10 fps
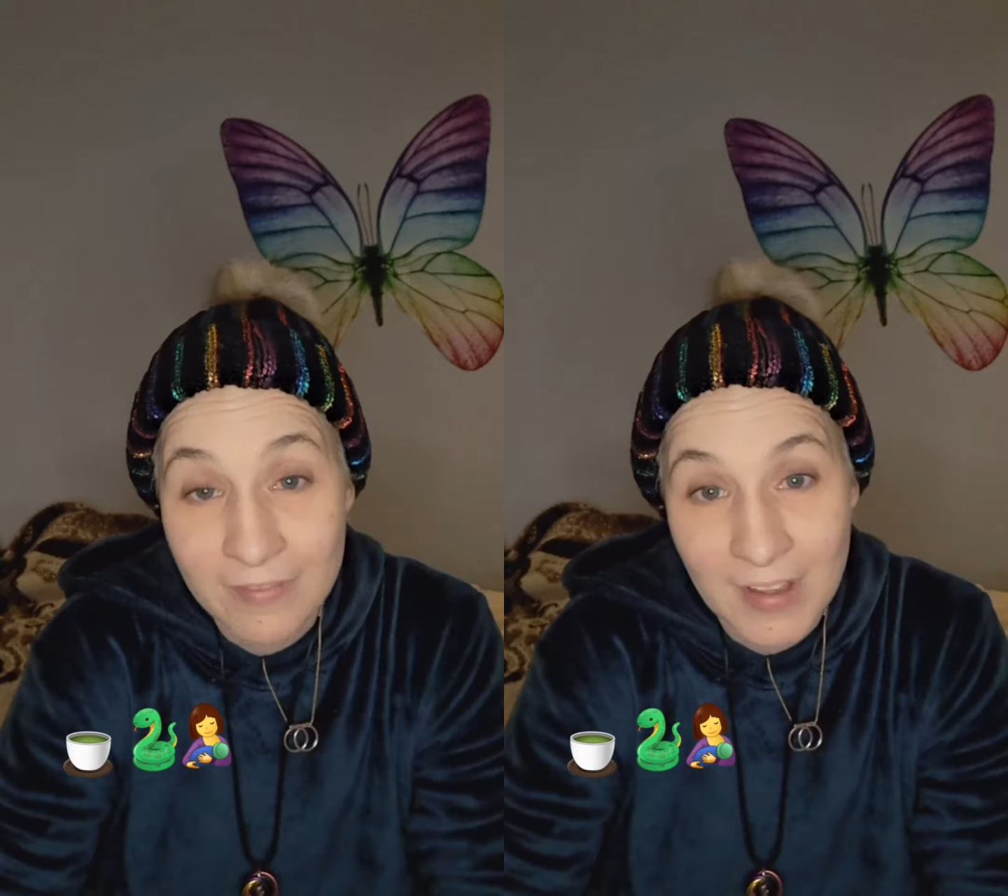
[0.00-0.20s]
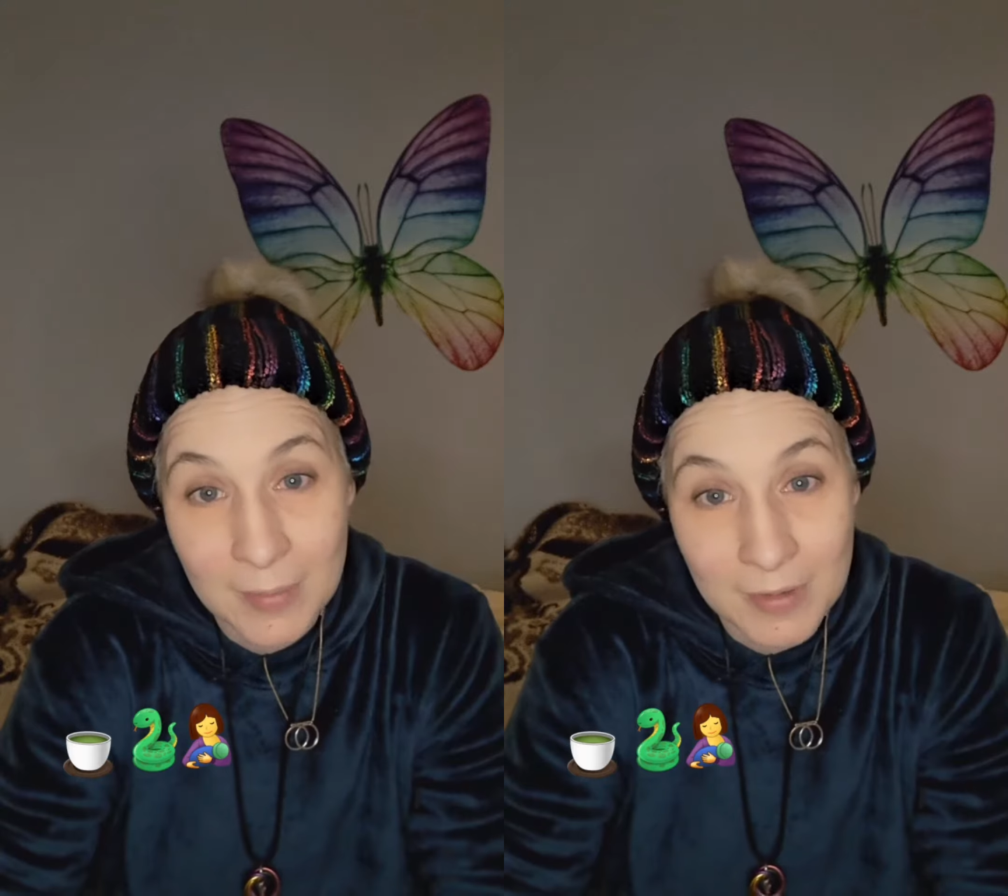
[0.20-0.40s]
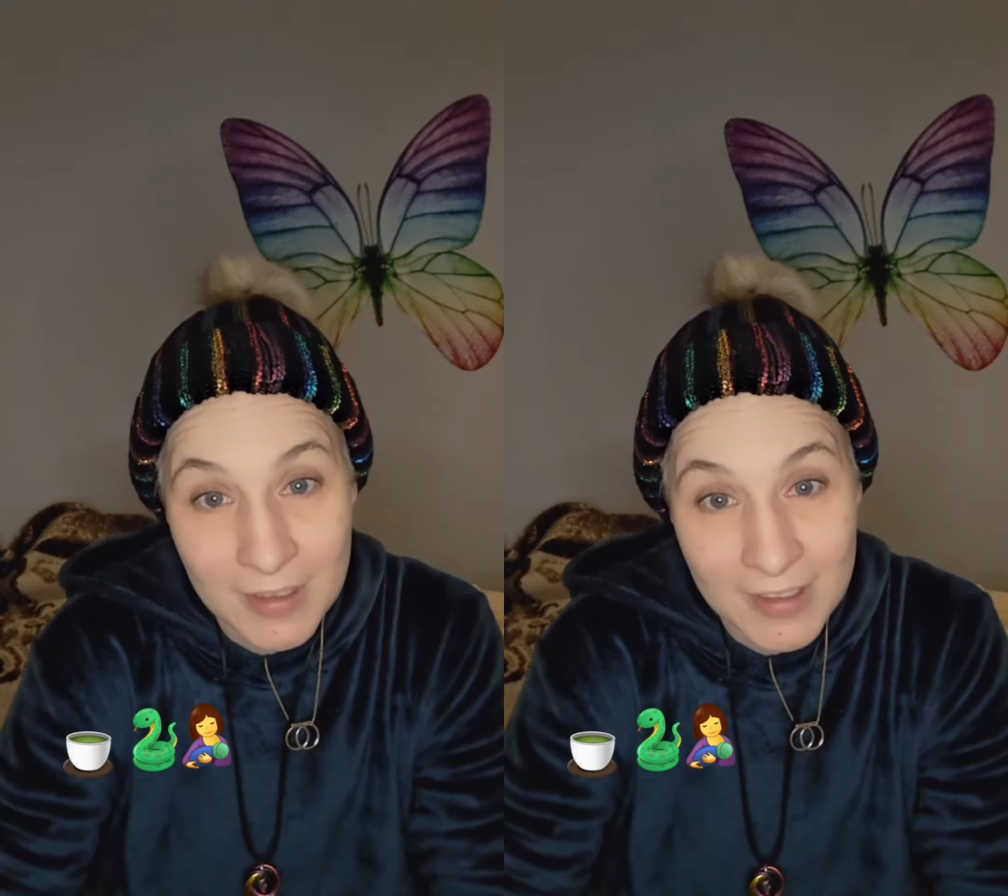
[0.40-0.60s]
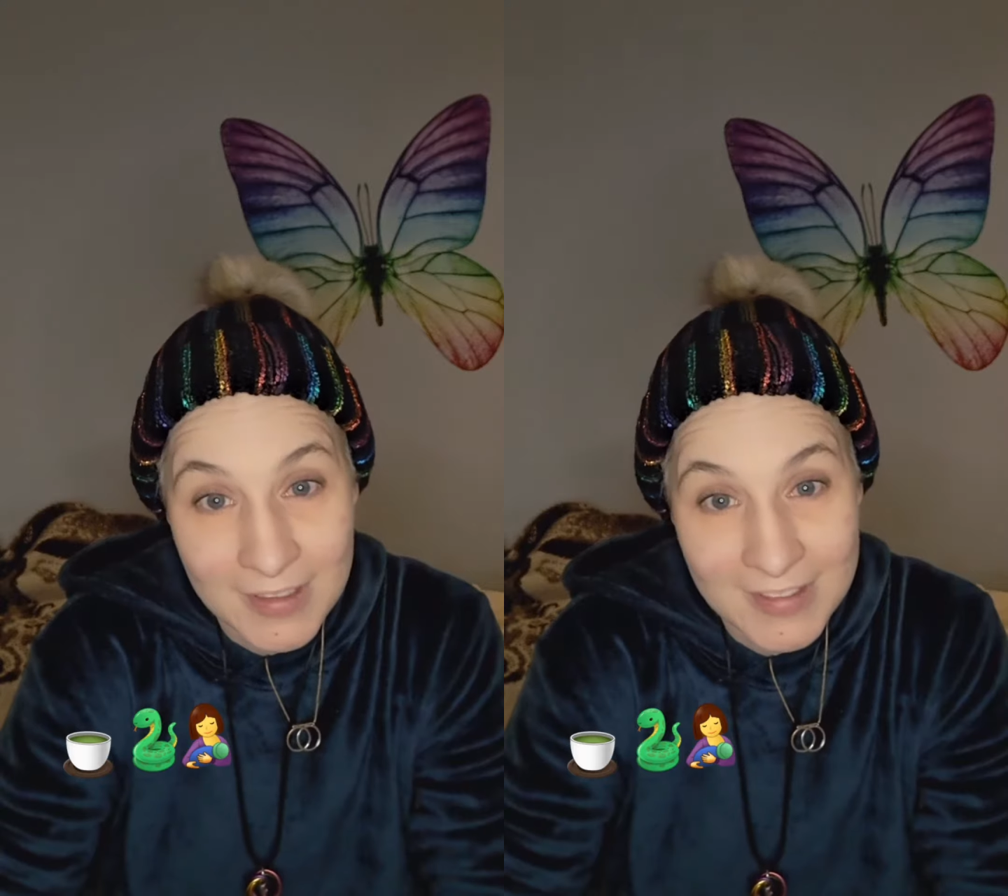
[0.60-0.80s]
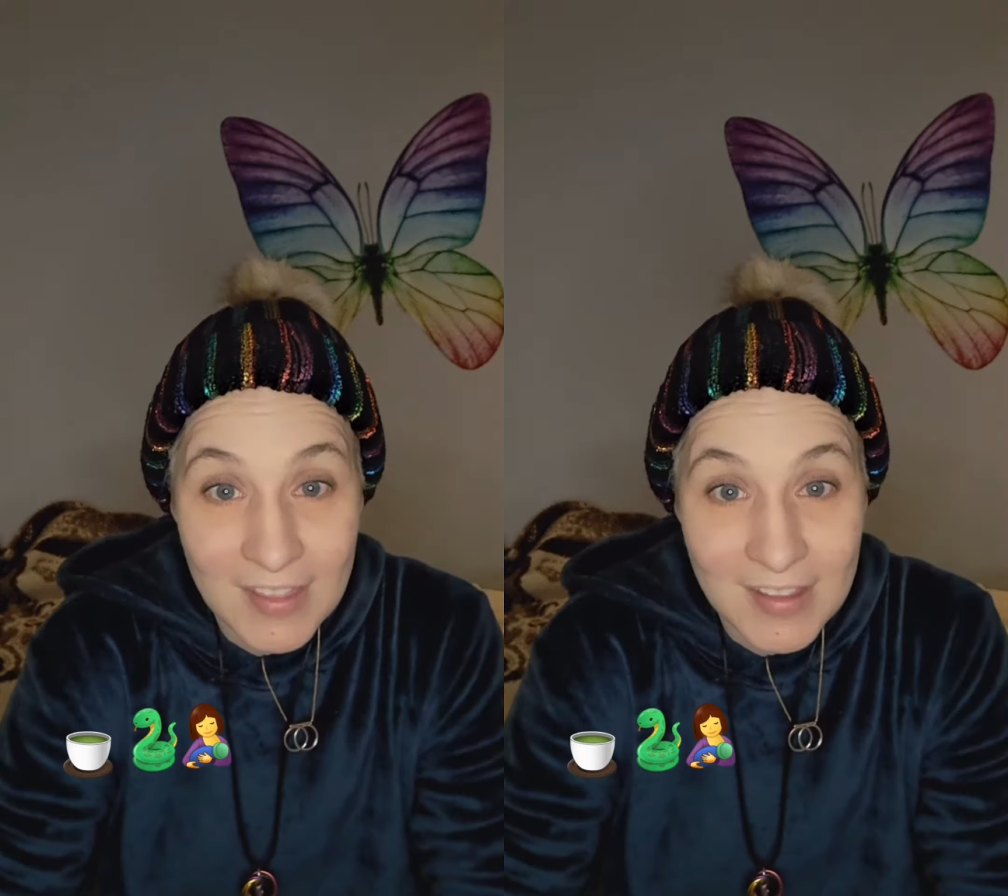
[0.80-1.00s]
family.
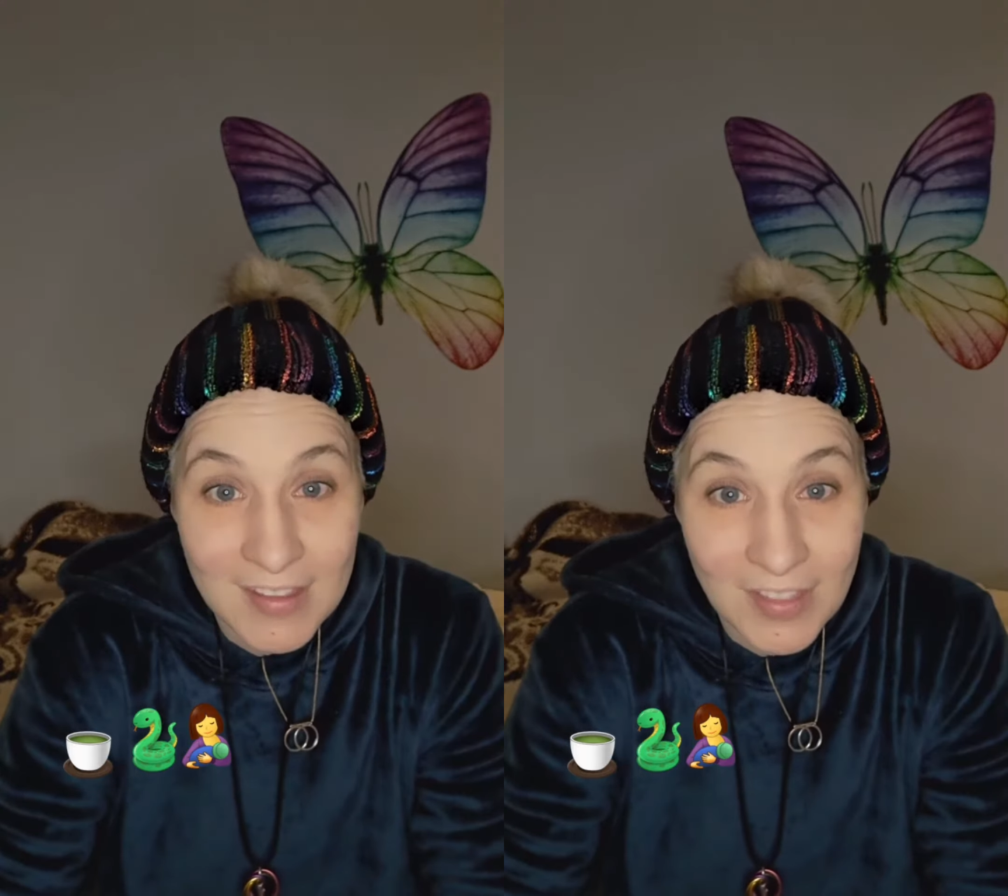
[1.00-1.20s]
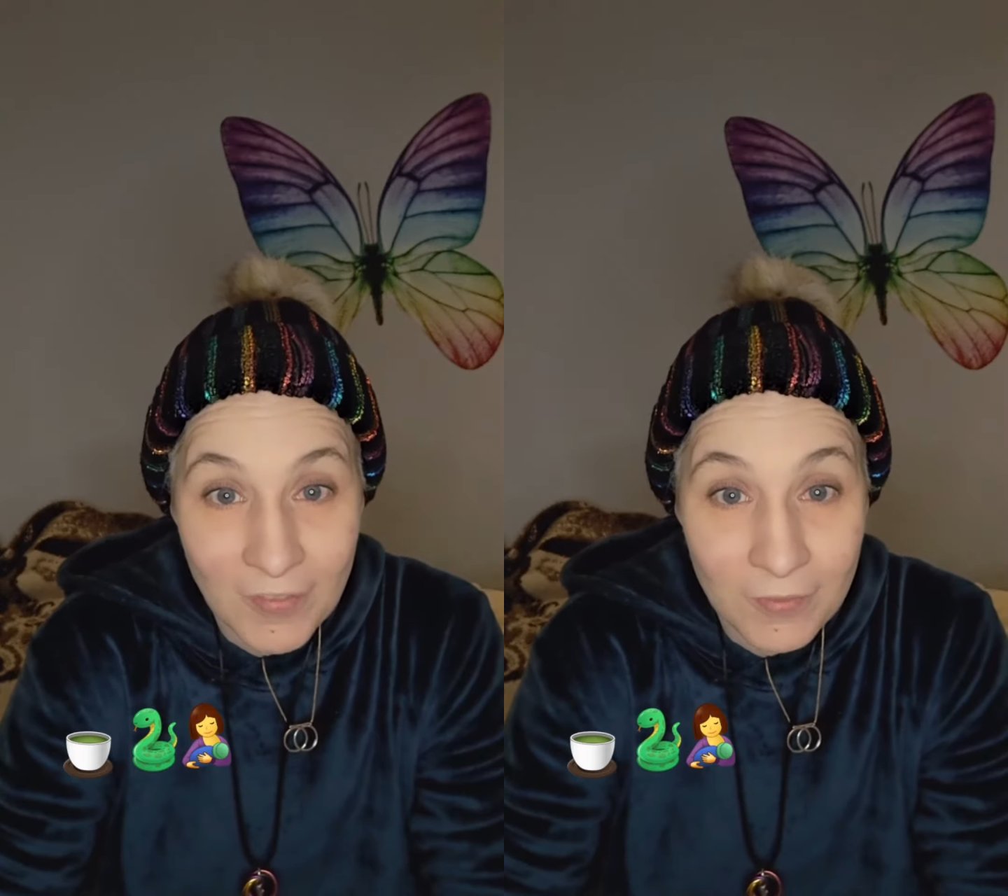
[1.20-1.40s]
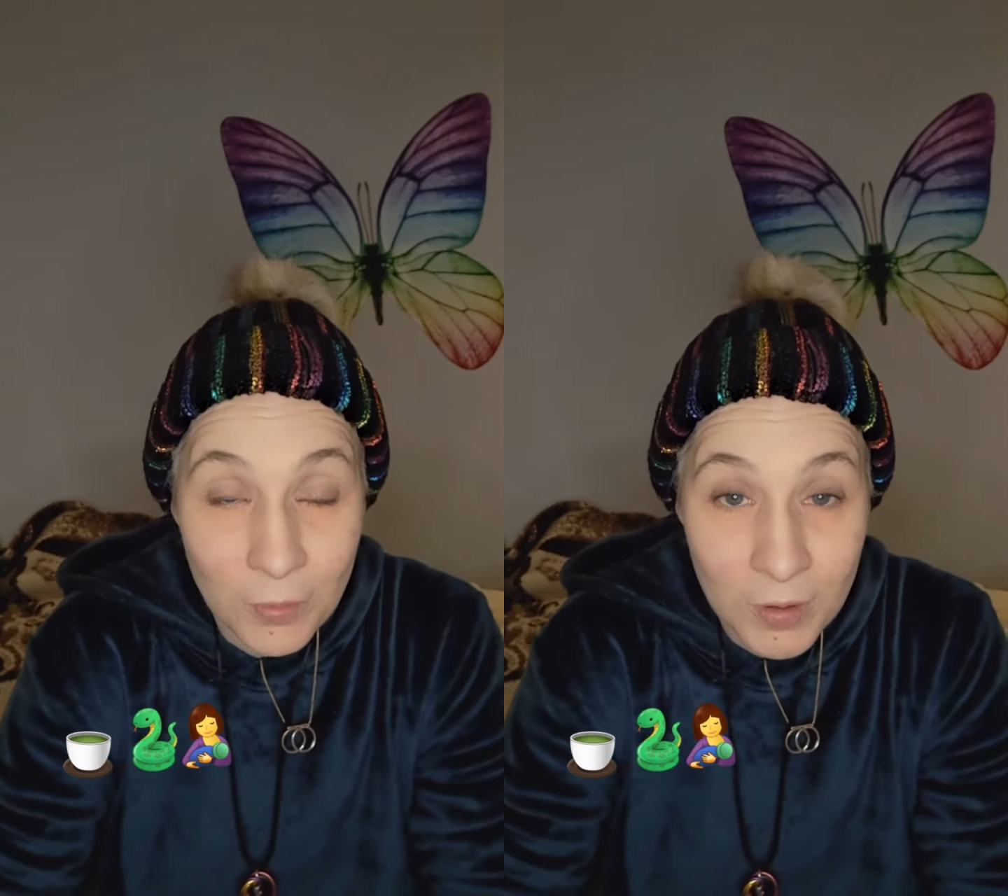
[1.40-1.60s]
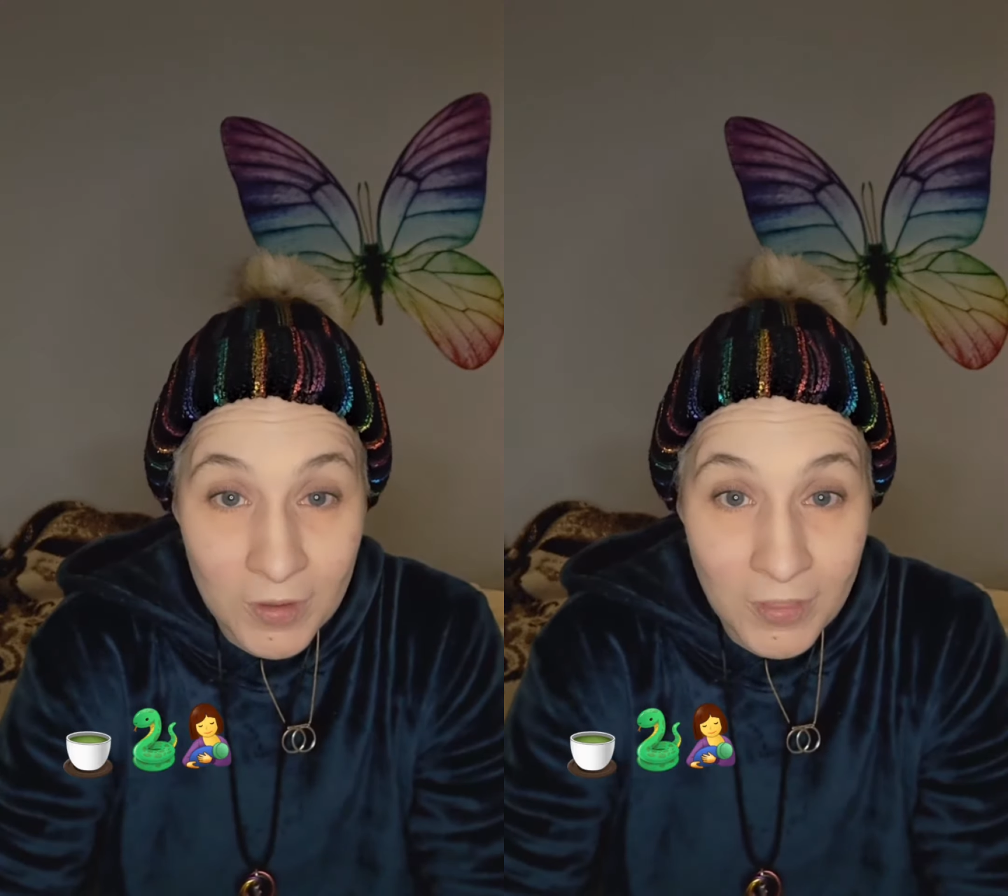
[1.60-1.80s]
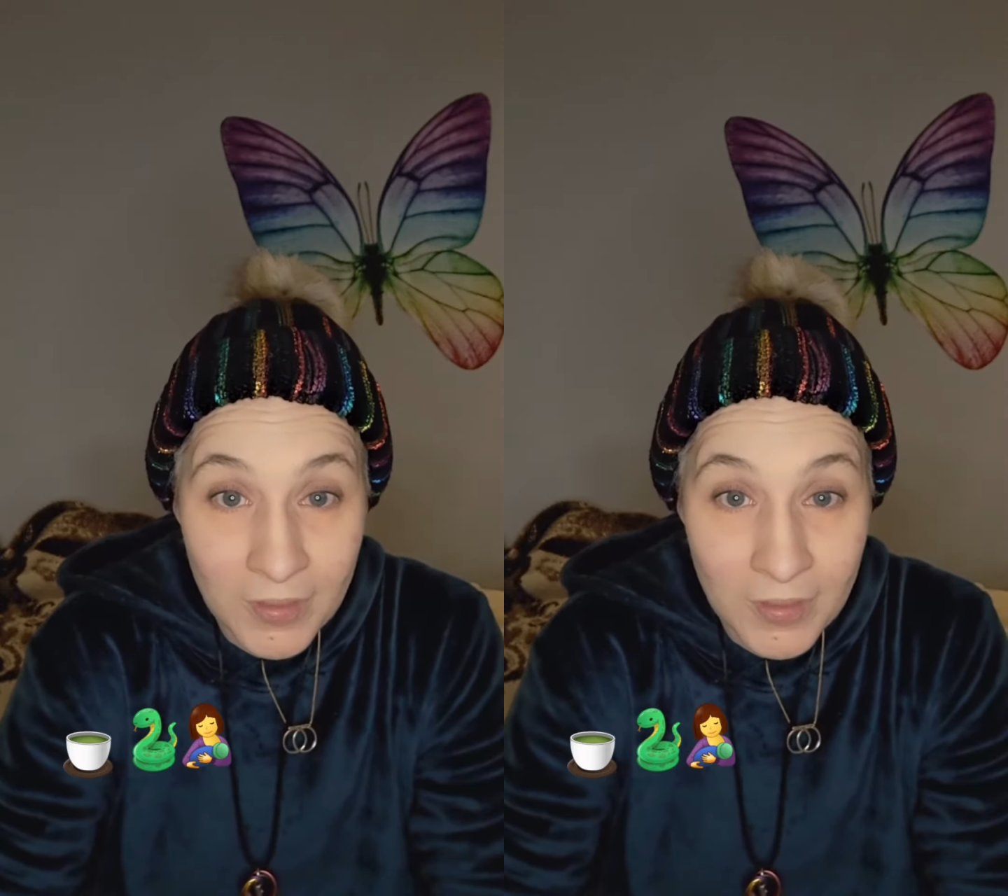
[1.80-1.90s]
The fourth